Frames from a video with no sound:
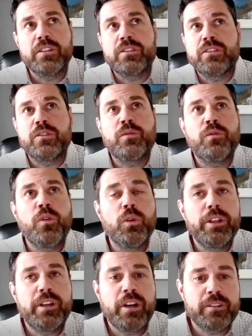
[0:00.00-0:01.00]
This is
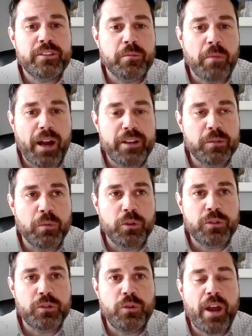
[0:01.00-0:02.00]
fully
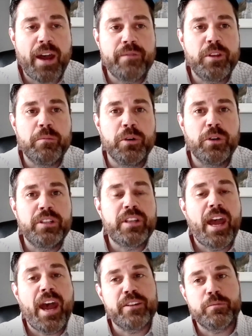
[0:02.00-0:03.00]
customizable. So you have the ability
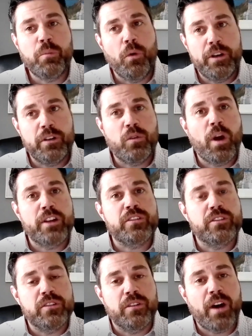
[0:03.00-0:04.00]
to ask pointed
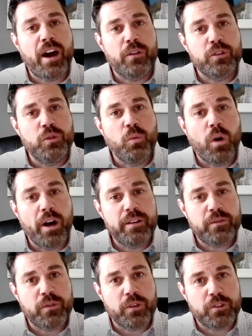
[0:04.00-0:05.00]
questions of how you want
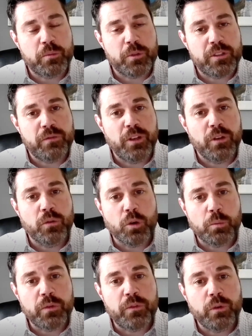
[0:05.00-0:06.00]
for a specific
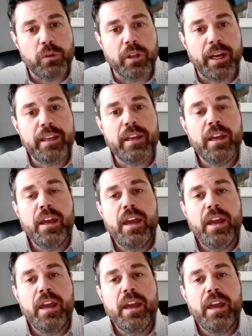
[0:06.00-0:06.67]
group if you would like.